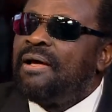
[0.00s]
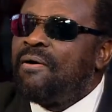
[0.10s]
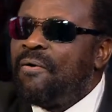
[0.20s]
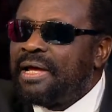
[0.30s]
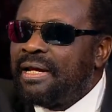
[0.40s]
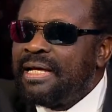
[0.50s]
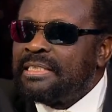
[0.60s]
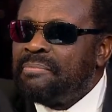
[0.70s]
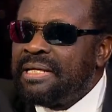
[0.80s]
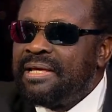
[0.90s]
Okay, let's
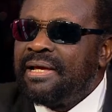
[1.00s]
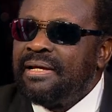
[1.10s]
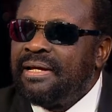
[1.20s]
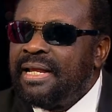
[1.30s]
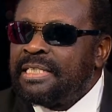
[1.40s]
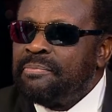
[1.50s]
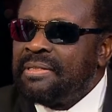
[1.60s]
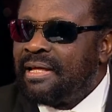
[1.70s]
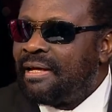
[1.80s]
be here, let's be there,